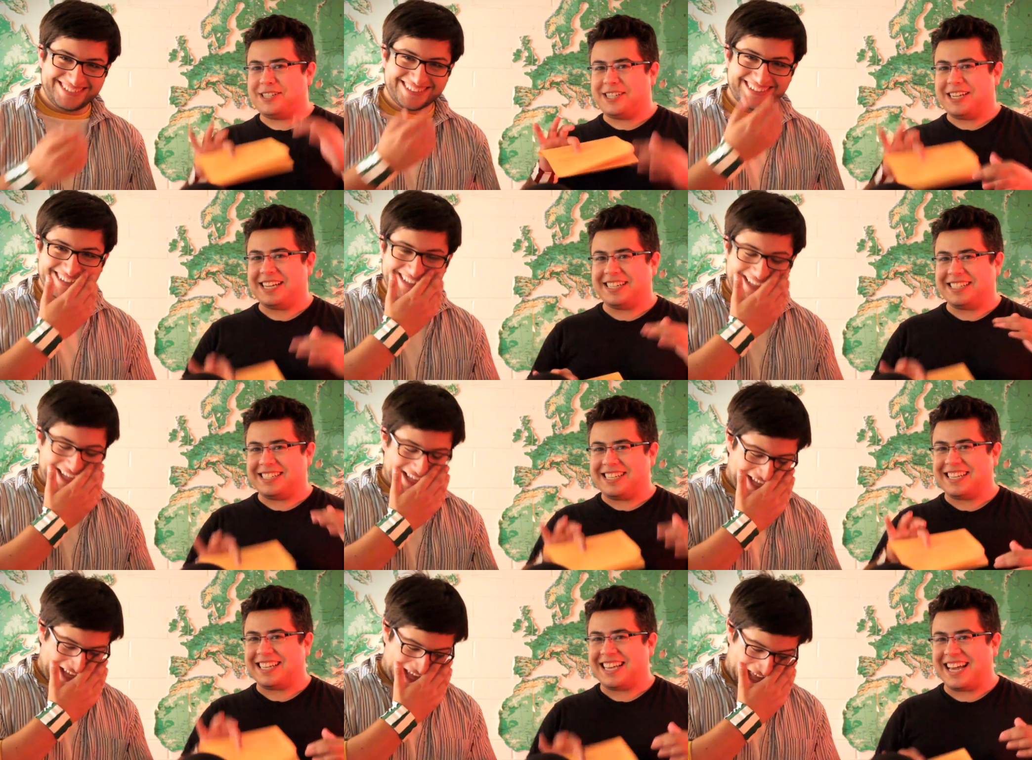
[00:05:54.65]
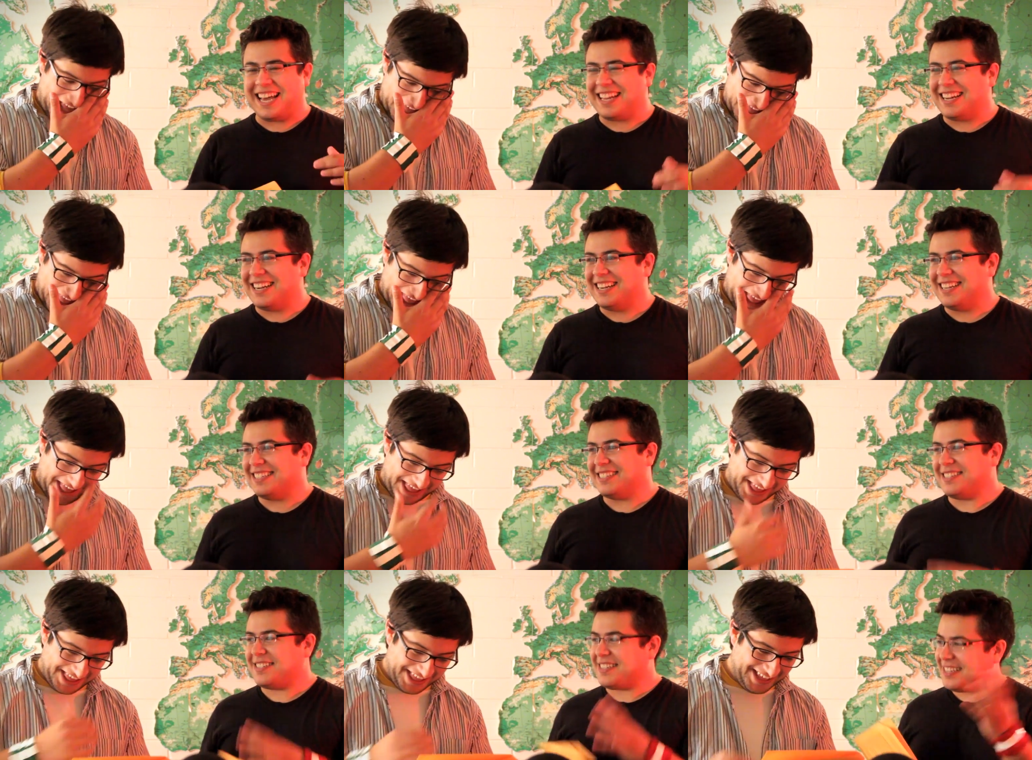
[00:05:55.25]
Speaker 1: shit together.
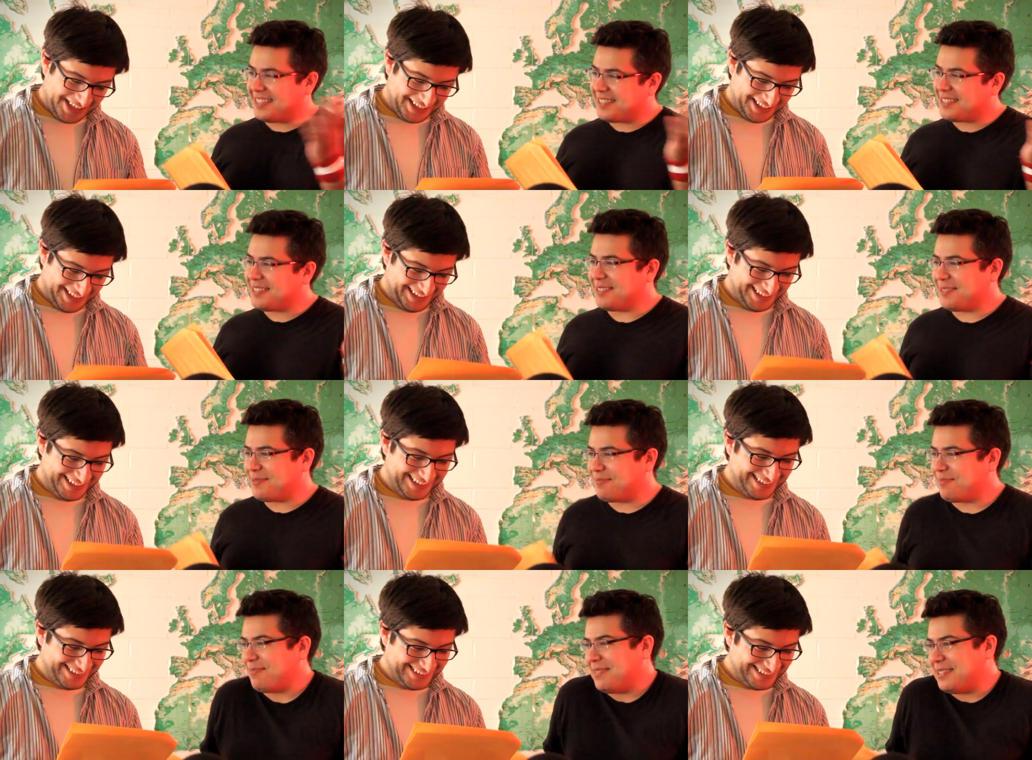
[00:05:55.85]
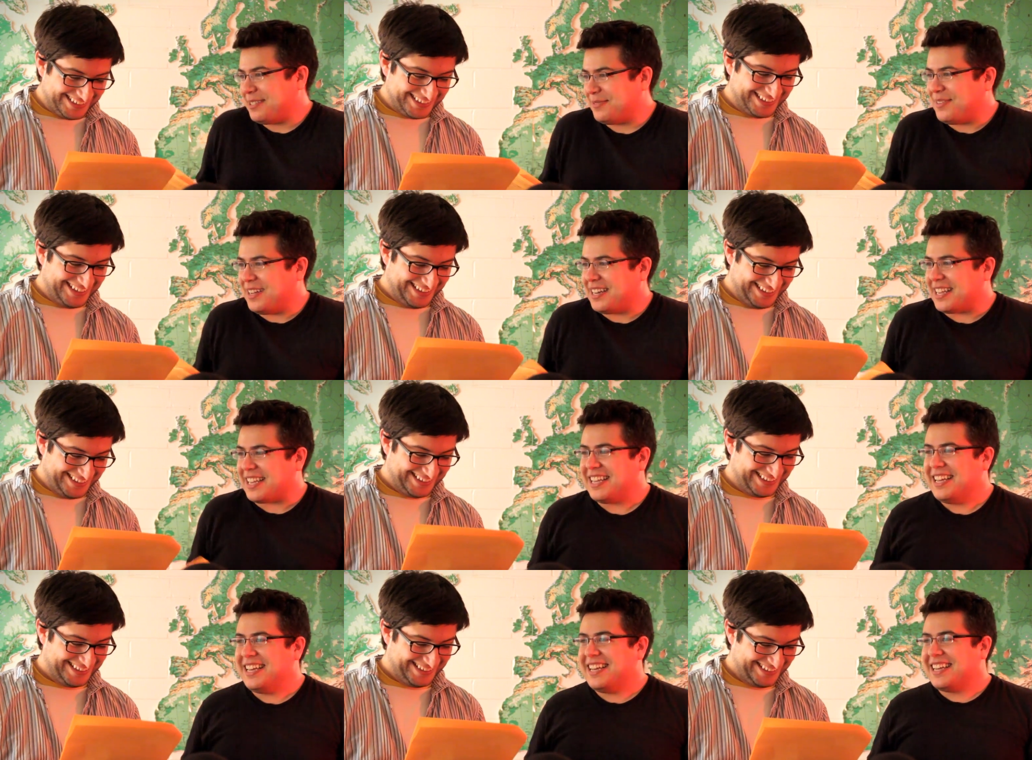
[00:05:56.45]
It's it's it's it's
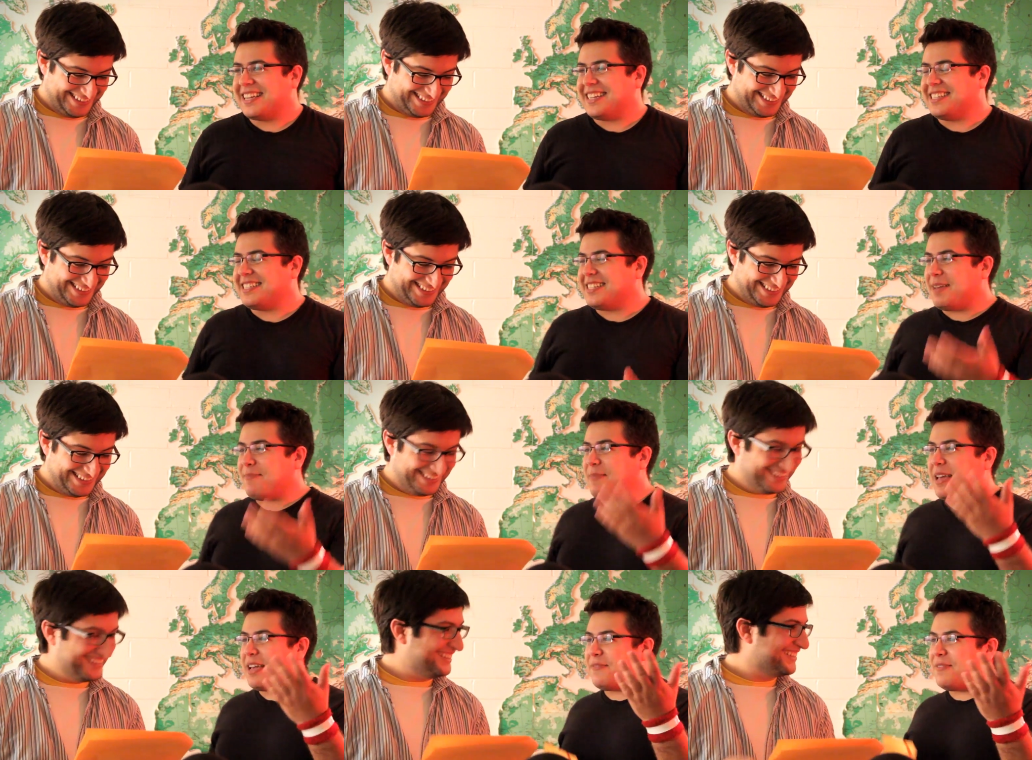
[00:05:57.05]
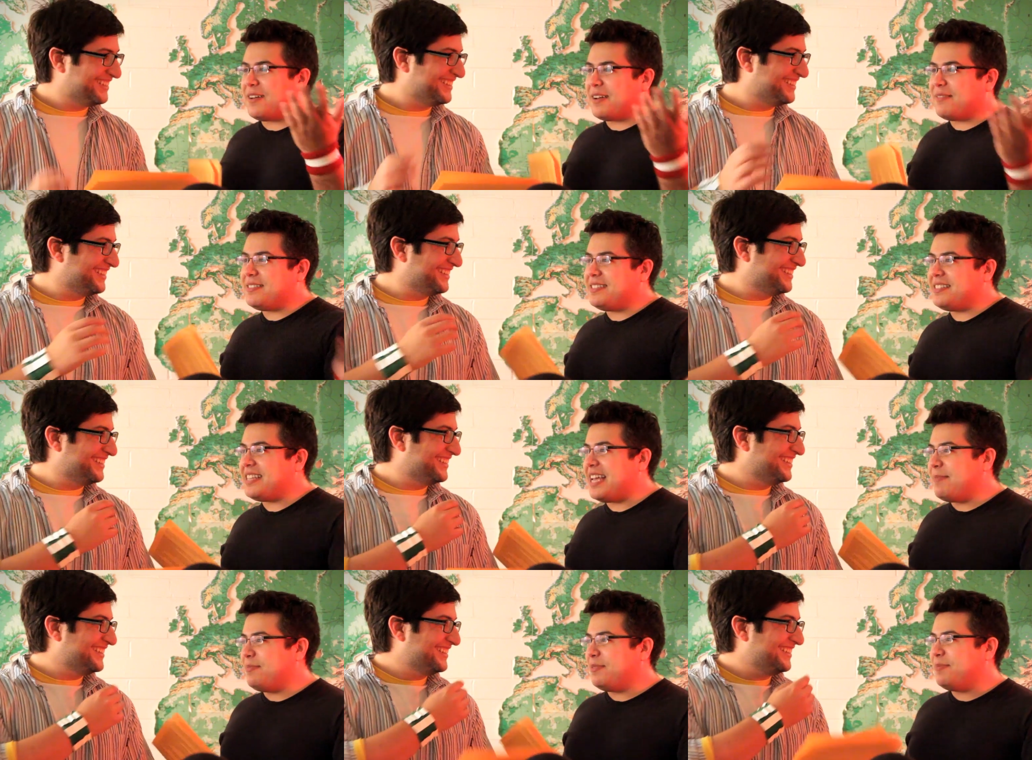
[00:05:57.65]
funny because they make fun of
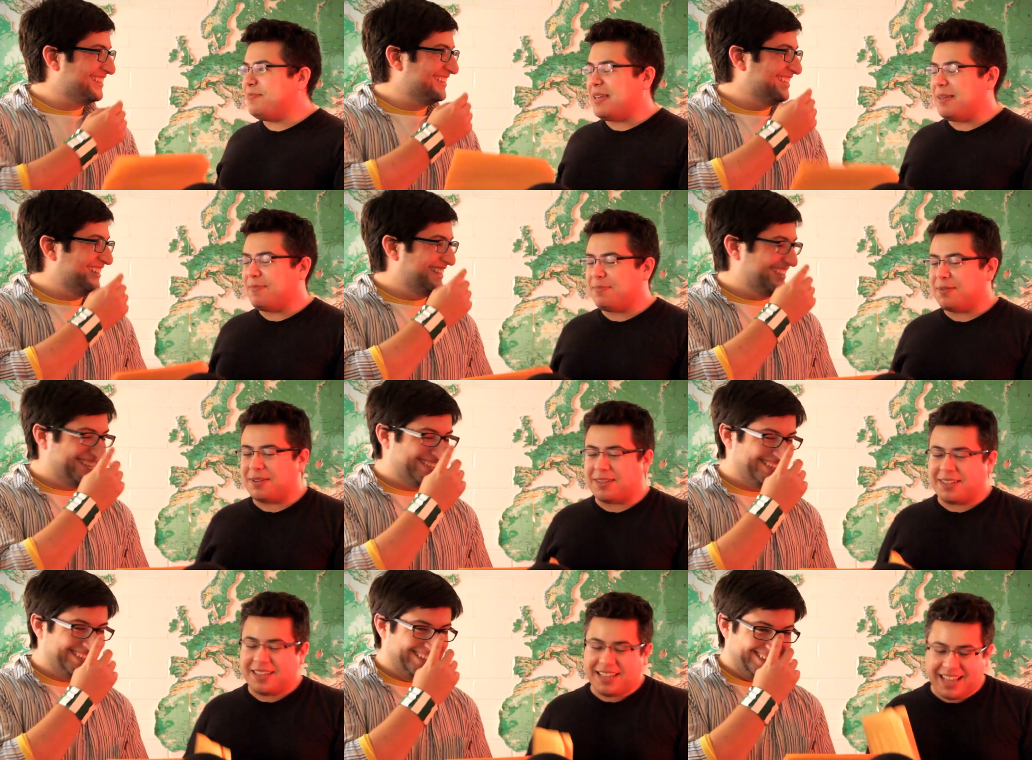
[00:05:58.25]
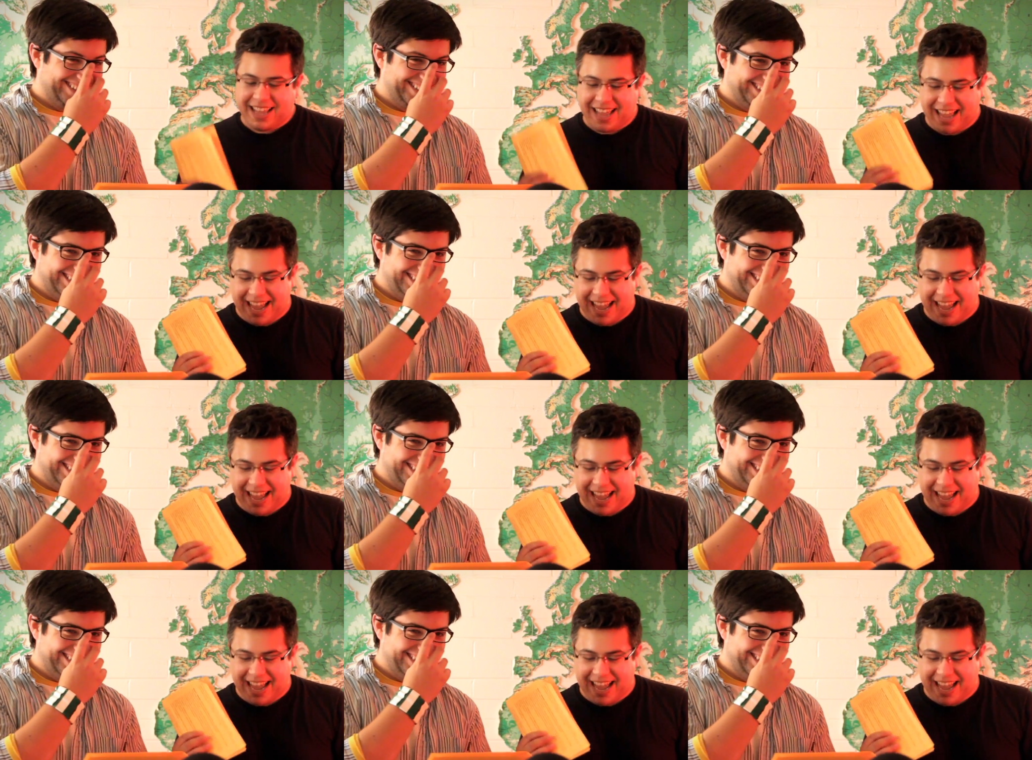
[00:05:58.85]
disabled people